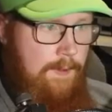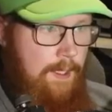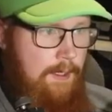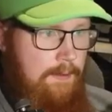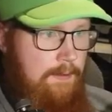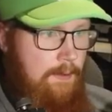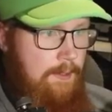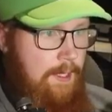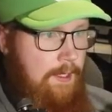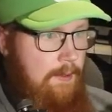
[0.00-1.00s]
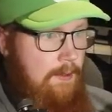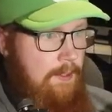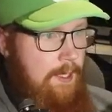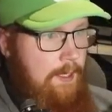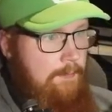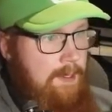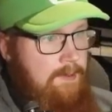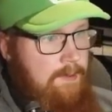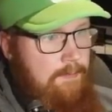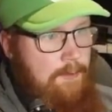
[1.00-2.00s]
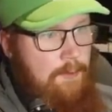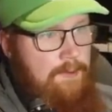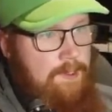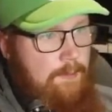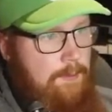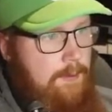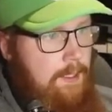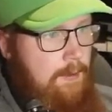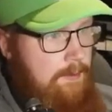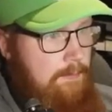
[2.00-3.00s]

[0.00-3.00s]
Yeah, all the all the amazing viewers helping out,